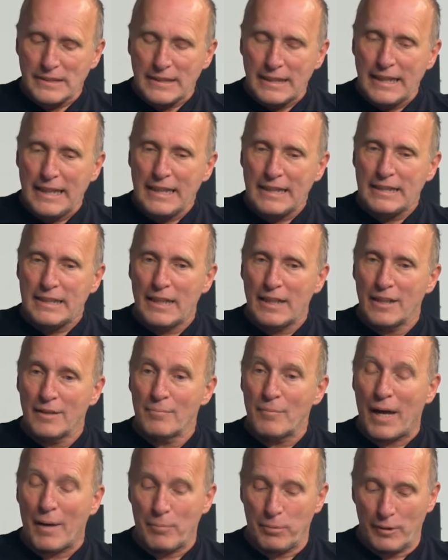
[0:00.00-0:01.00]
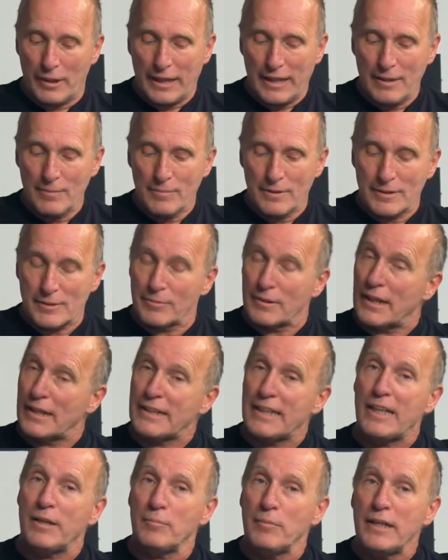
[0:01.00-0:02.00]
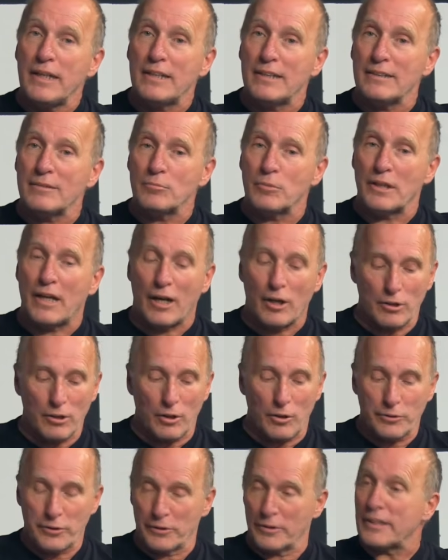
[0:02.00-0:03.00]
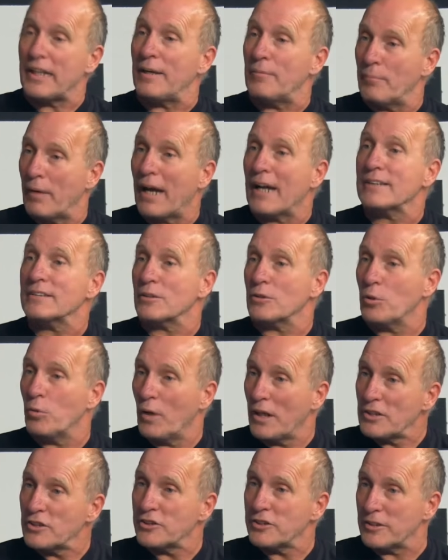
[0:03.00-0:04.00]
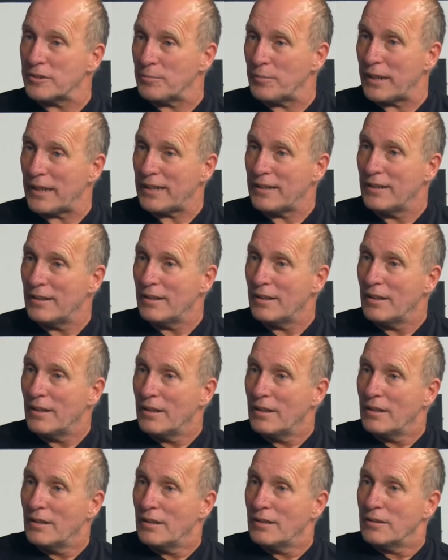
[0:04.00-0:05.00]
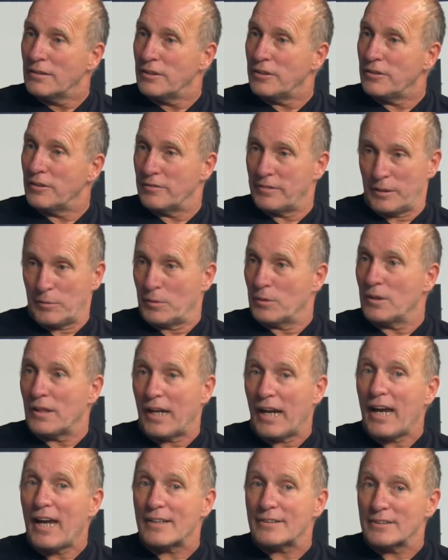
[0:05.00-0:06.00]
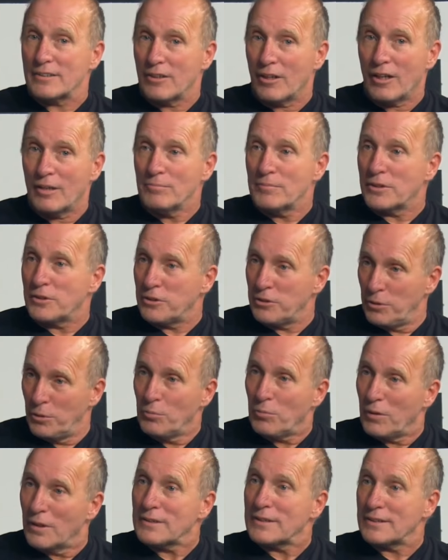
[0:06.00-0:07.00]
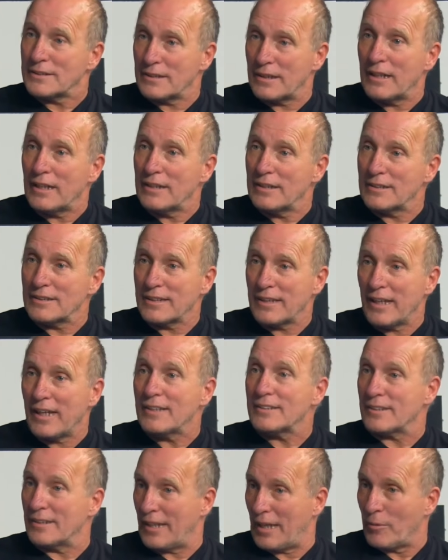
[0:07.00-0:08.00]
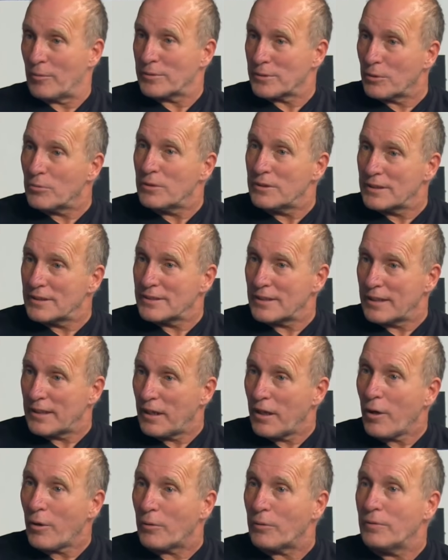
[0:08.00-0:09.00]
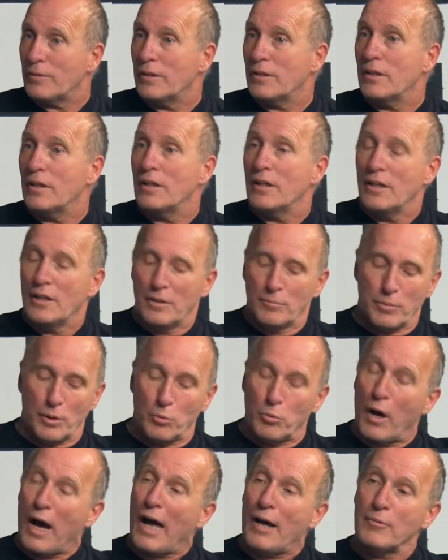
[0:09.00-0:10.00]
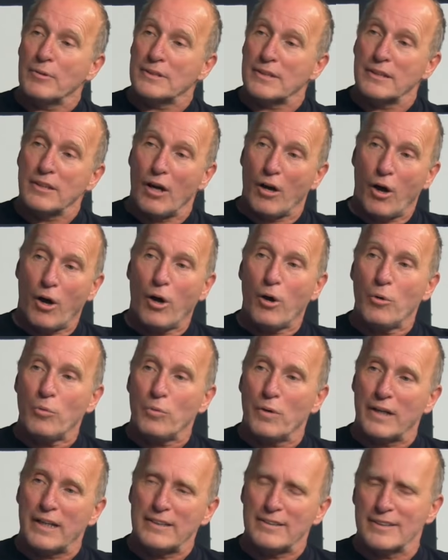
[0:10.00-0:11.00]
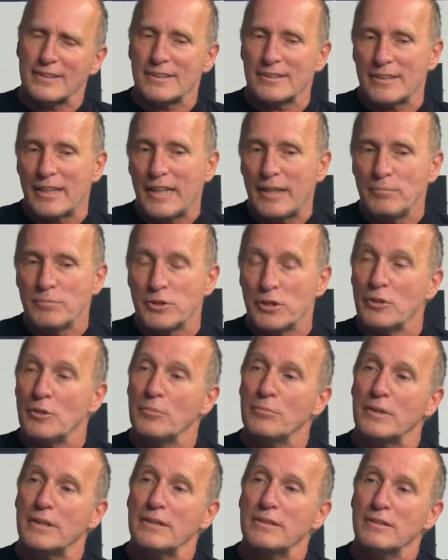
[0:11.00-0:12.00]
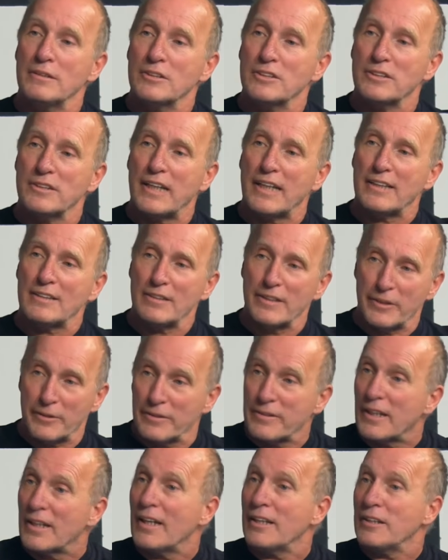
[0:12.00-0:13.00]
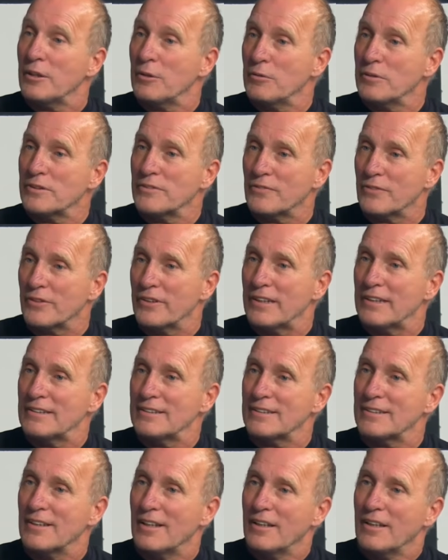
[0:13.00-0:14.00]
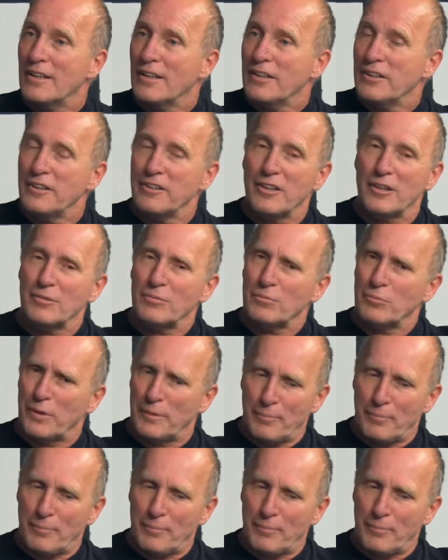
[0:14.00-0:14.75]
And my plan was, when I came in, when our lawyer came back to question me, they were going to ask, "Tom, do you want to stay in this case?" And I was going to say no. But while I was in the hallway, this same gentleman, stake leader that I knew as friends, we